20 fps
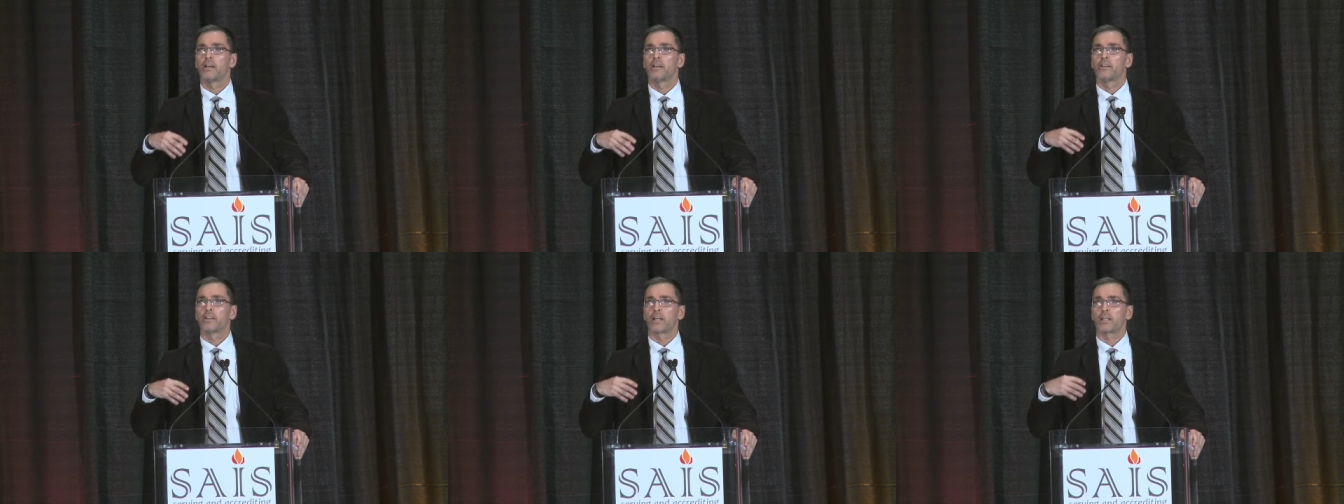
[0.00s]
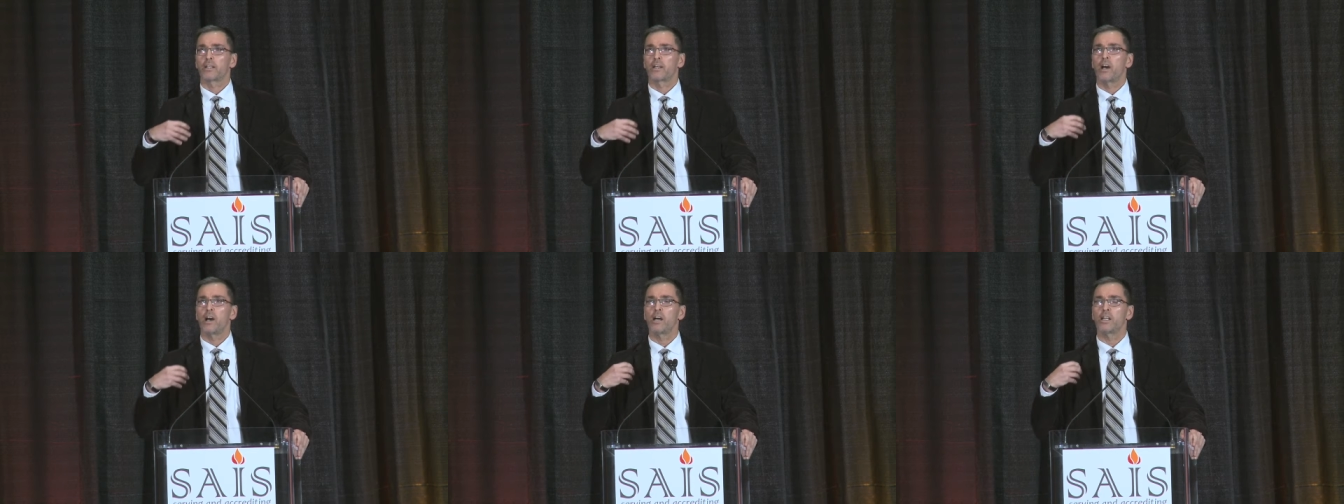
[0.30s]
The
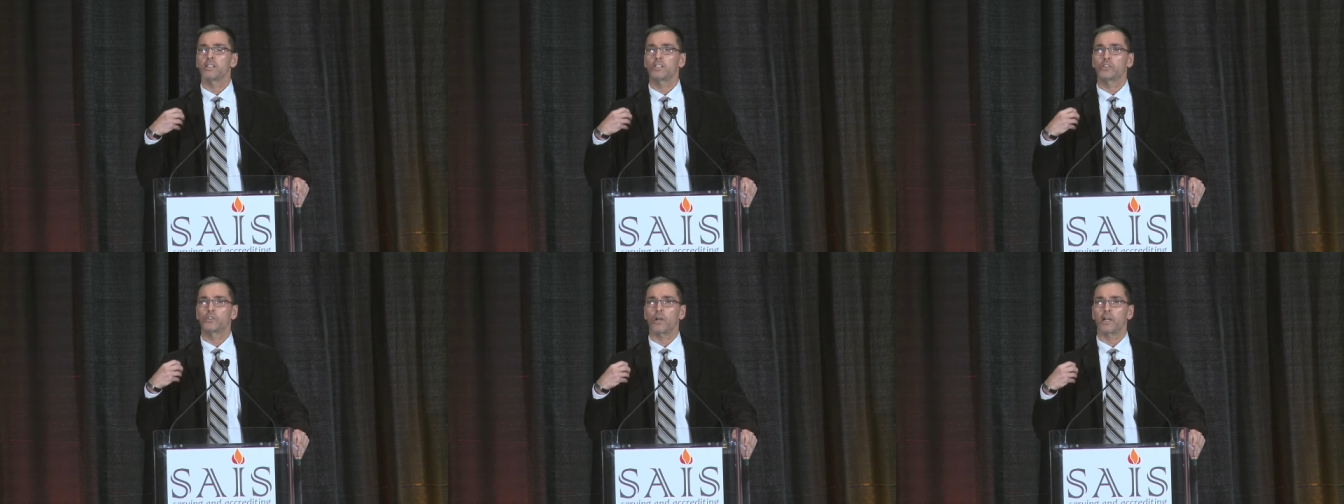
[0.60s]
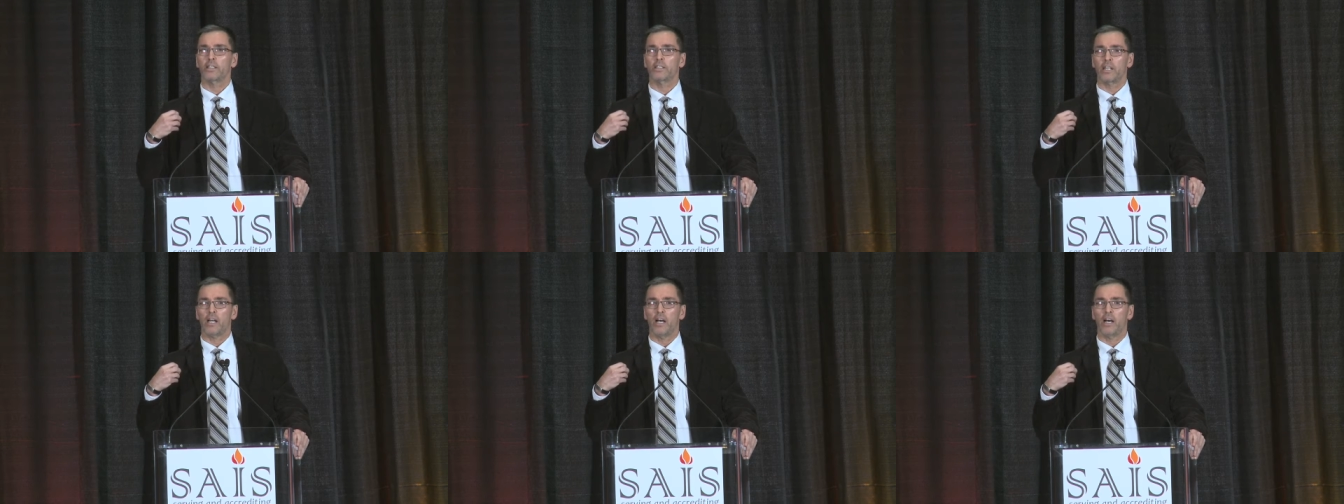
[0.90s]

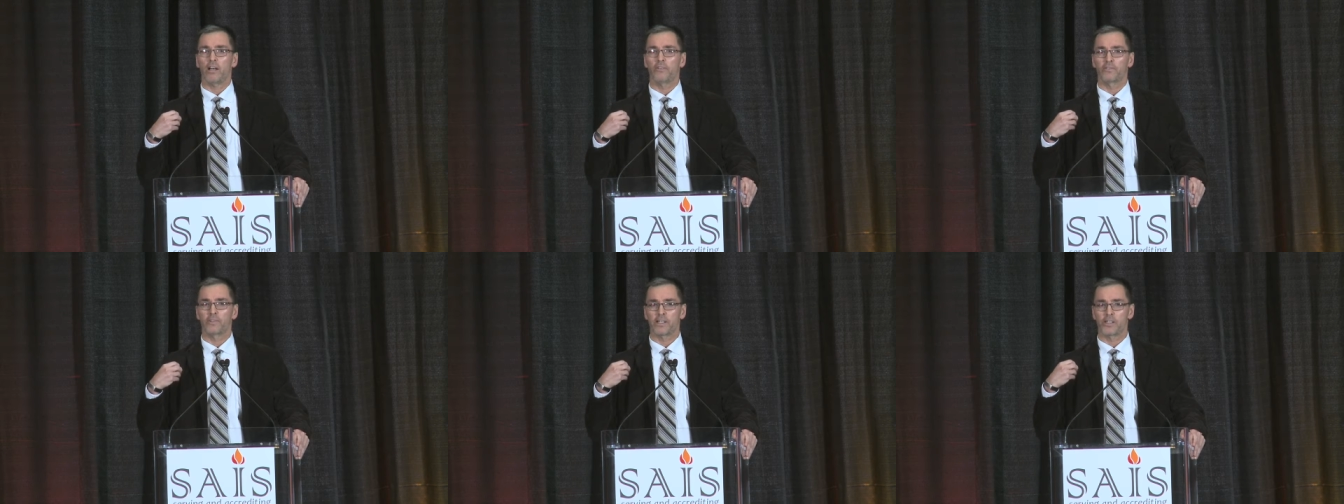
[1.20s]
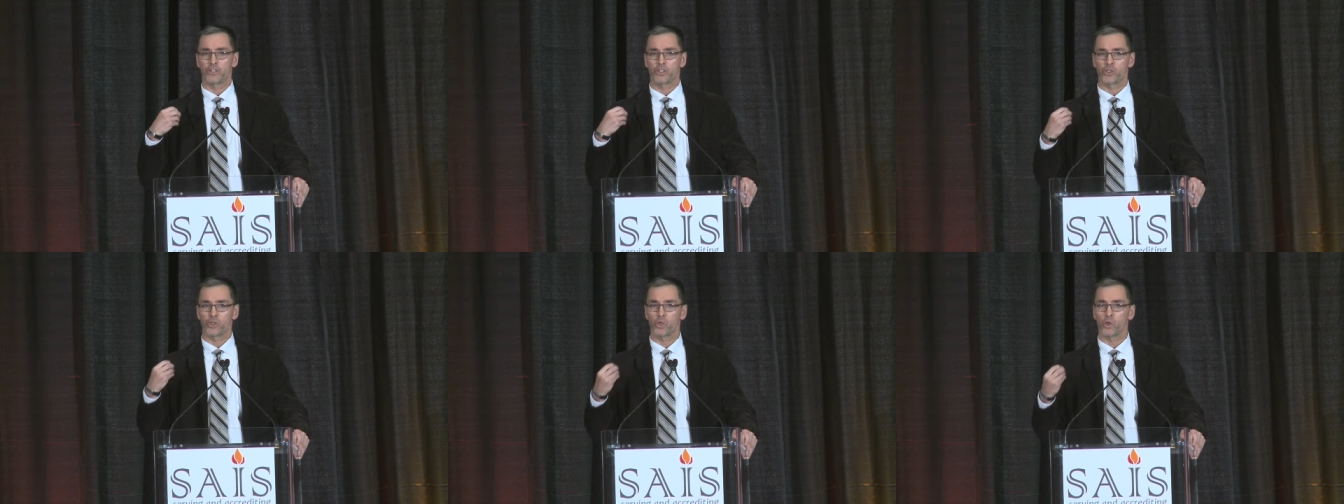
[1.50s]
construct of
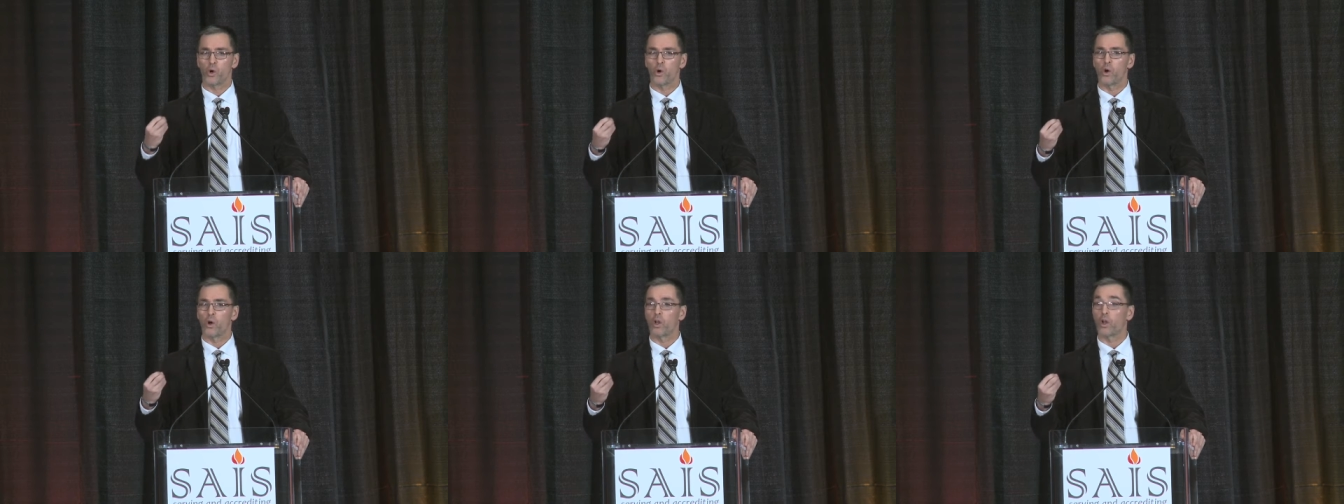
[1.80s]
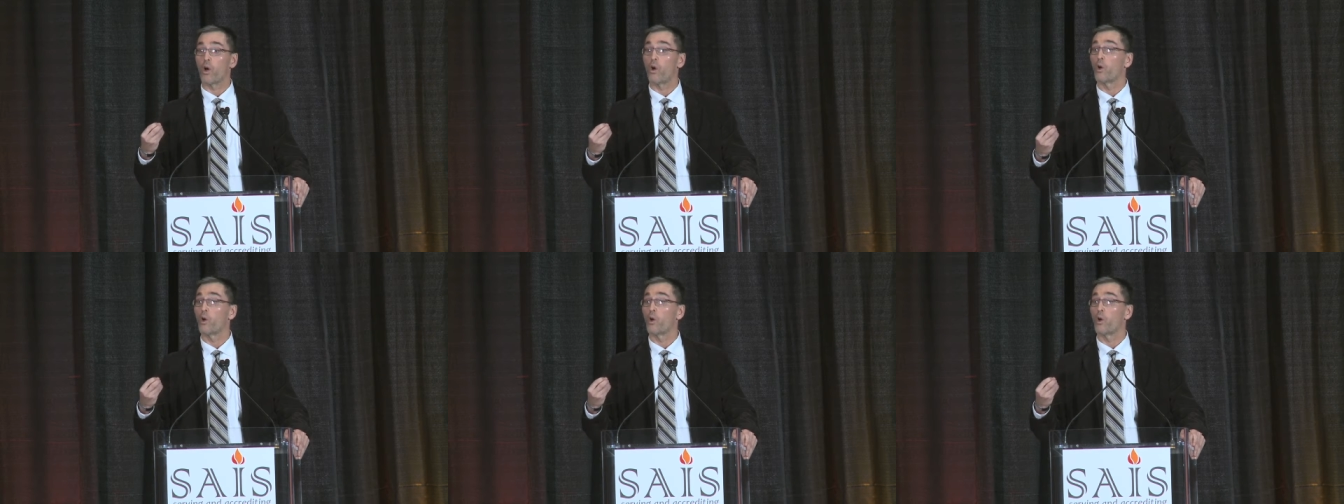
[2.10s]
control